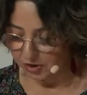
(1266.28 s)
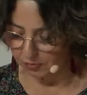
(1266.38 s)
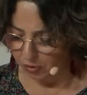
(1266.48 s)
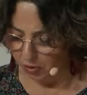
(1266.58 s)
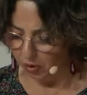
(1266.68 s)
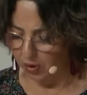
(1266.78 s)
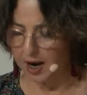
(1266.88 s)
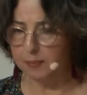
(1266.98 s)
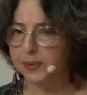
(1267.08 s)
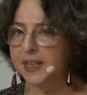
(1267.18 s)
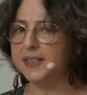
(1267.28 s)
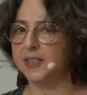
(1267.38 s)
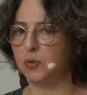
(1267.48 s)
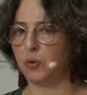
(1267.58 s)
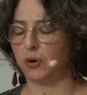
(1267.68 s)
the more
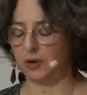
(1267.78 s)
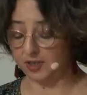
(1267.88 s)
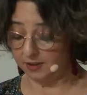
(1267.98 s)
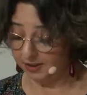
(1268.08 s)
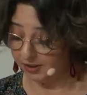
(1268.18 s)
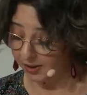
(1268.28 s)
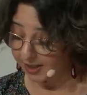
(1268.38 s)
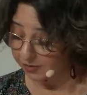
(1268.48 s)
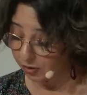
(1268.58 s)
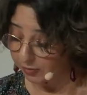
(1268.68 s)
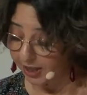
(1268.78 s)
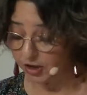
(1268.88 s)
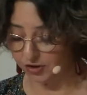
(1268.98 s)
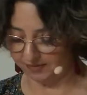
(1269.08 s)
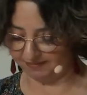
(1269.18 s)
appeasing word
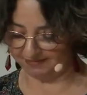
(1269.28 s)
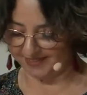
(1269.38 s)
transformation,